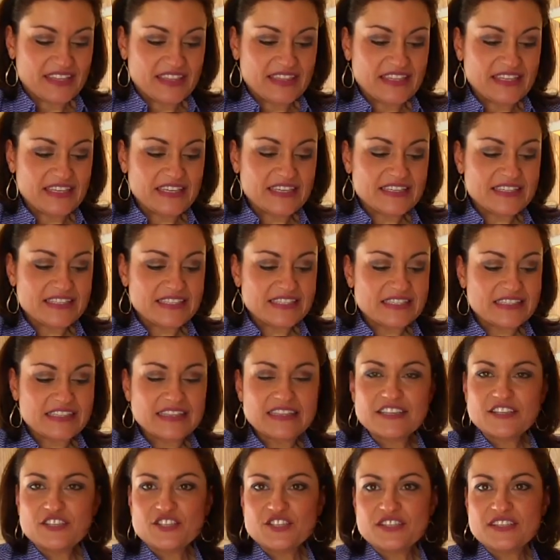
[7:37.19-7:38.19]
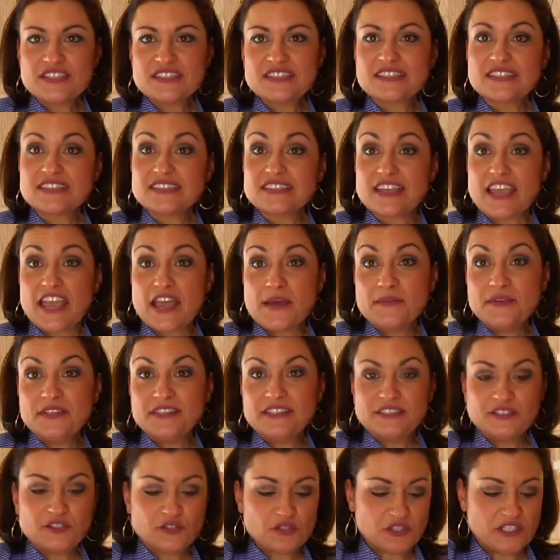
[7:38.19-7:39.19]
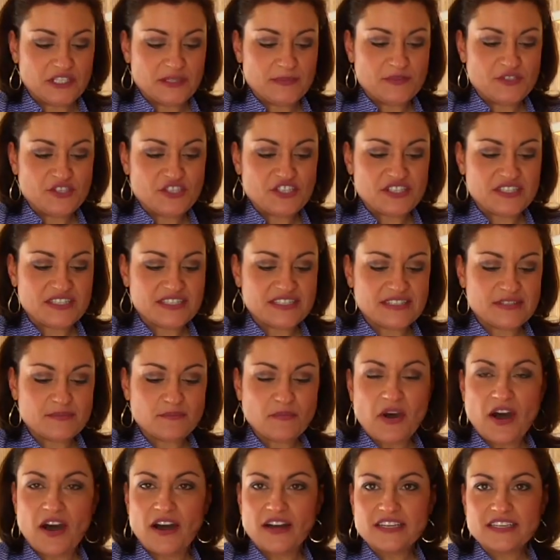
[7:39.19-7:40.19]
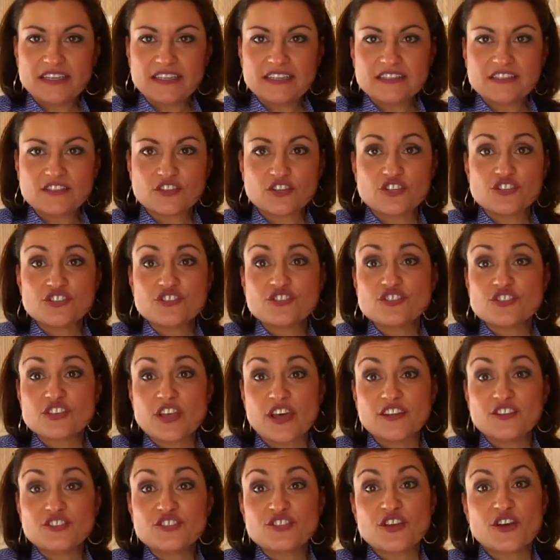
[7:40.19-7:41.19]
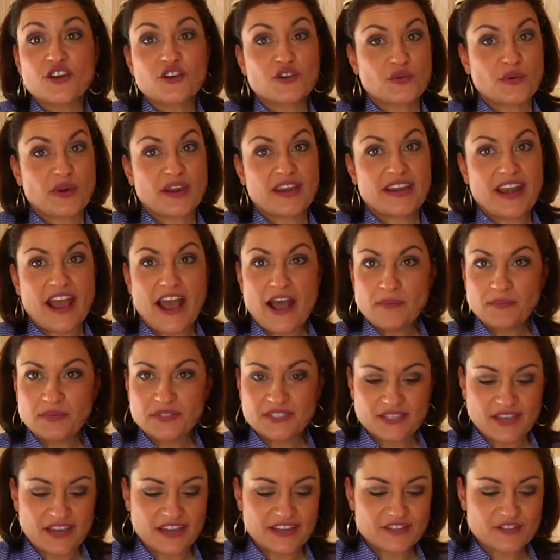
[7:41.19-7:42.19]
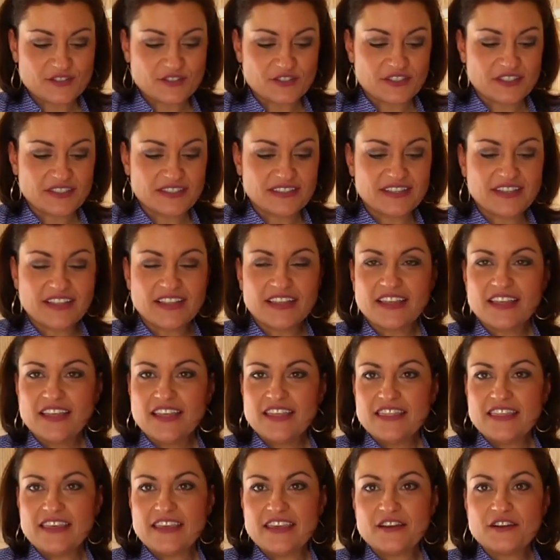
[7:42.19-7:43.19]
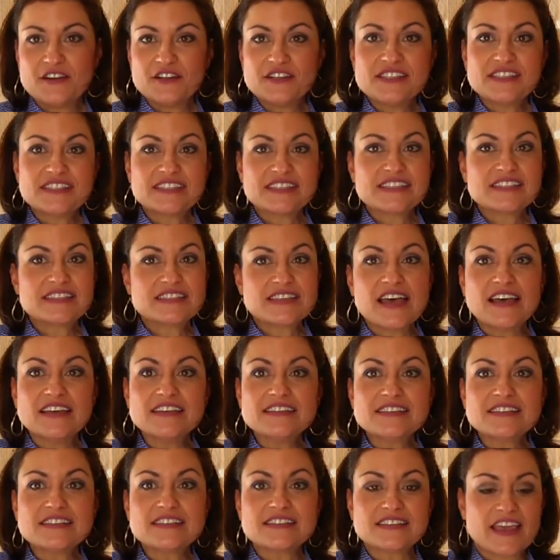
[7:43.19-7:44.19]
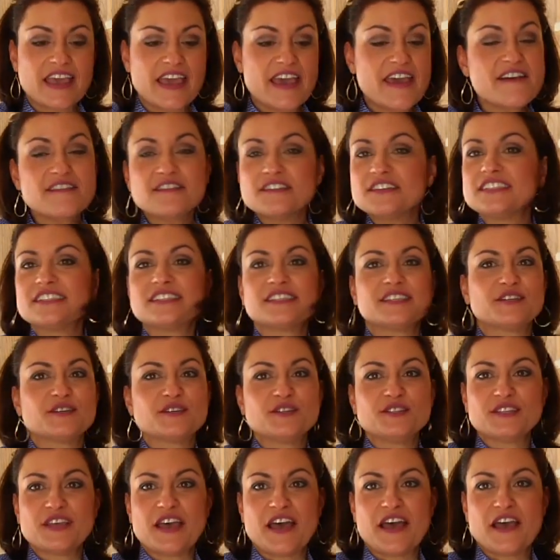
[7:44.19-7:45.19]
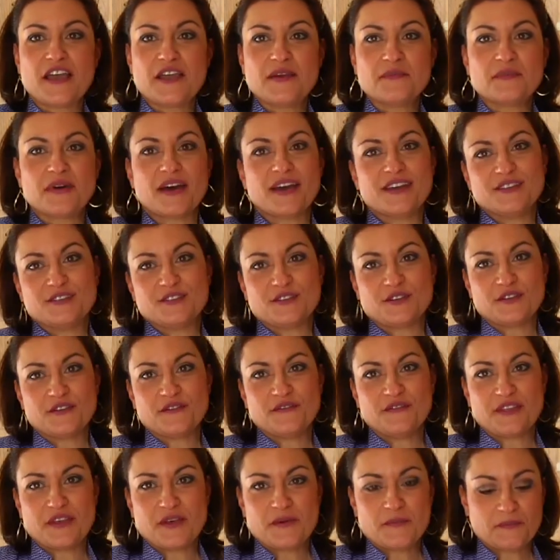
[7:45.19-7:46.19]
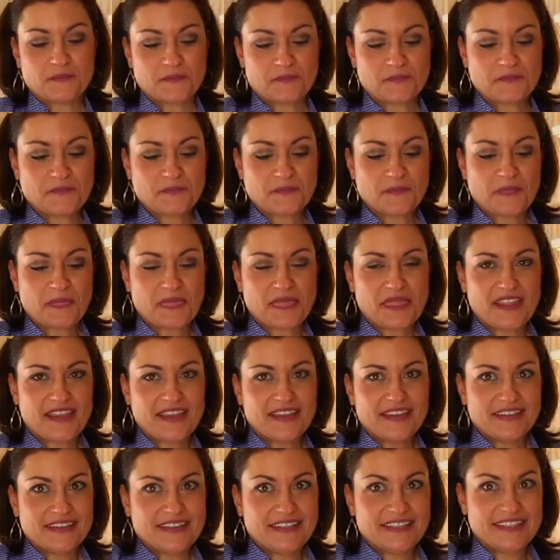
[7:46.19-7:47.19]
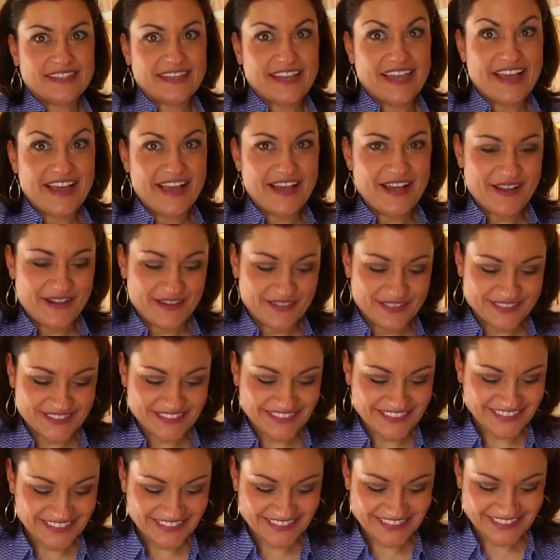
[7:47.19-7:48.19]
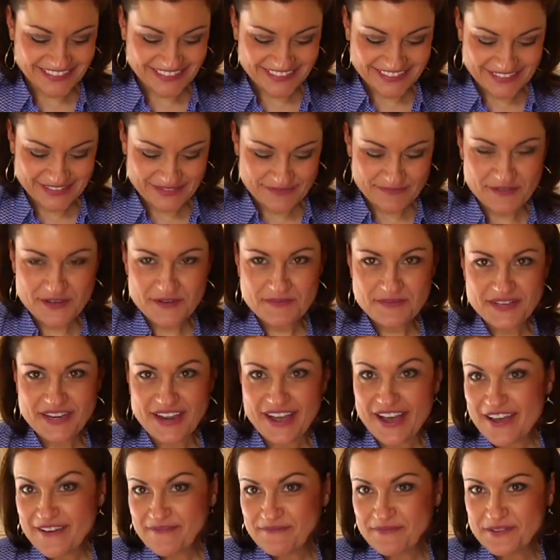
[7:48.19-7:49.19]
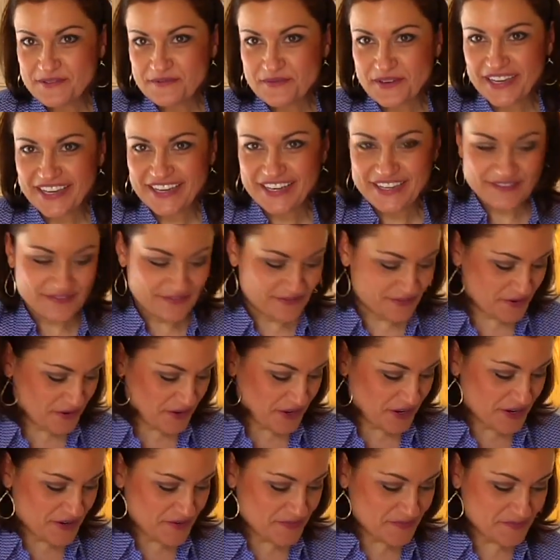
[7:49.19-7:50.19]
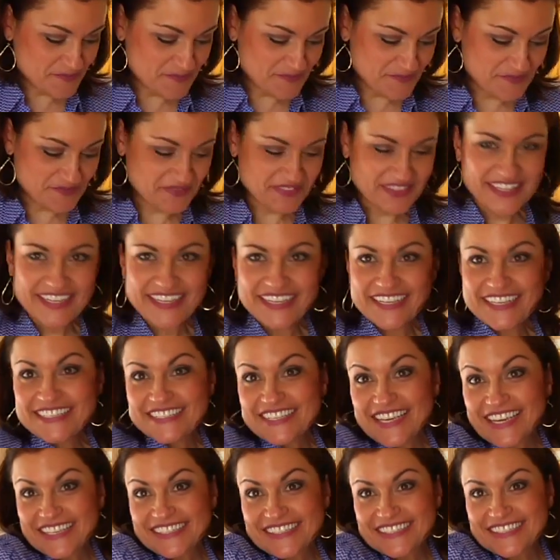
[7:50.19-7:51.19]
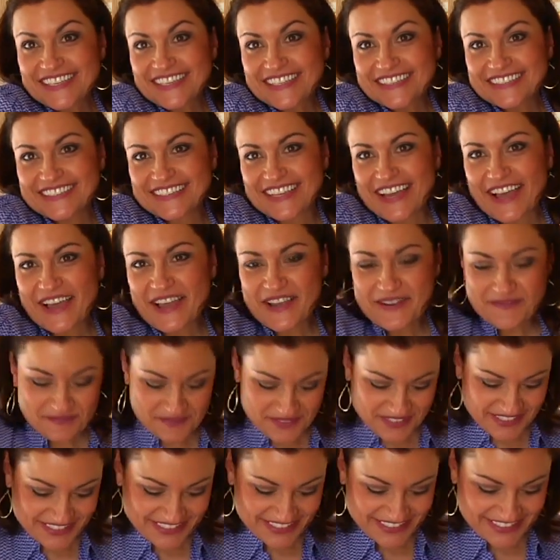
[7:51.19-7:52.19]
These delicious salmon and cream cheese pockets are such a great appetizer. They are a success every single time I serve them. And now, the moment I've been waiting for, taste test time.